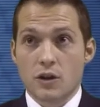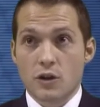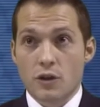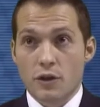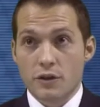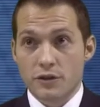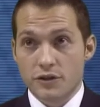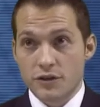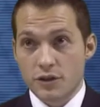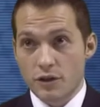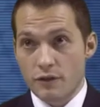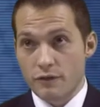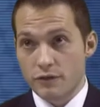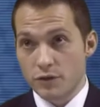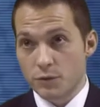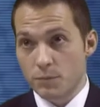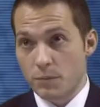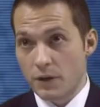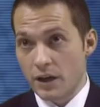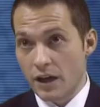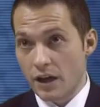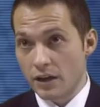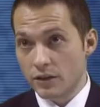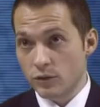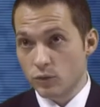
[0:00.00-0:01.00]
The service
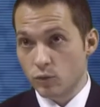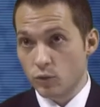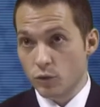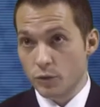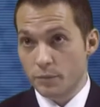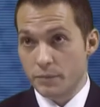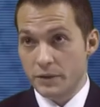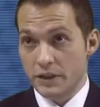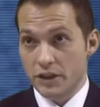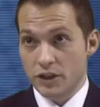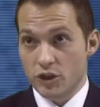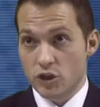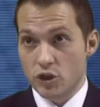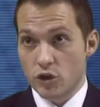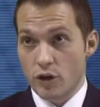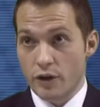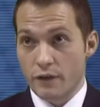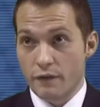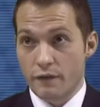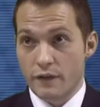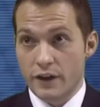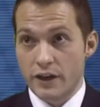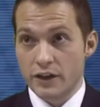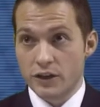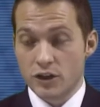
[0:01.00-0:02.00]
plant would be a joint
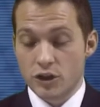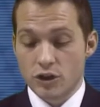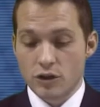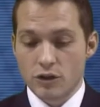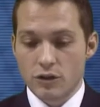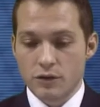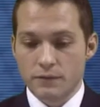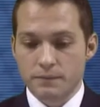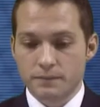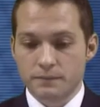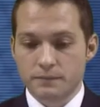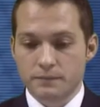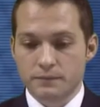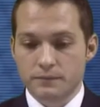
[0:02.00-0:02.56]
venture,